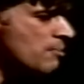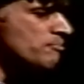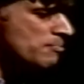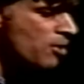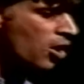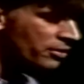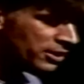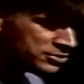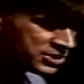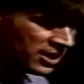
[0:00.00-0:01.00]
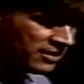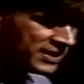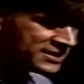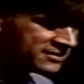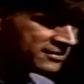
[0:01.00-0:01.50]
memorial
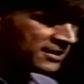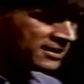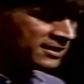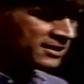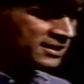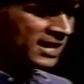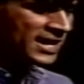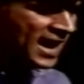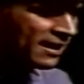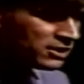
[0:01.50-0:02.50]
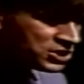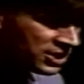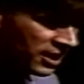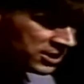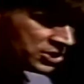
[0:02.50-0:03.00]
service at our
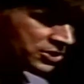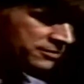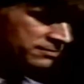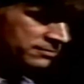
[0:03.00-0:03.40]
church.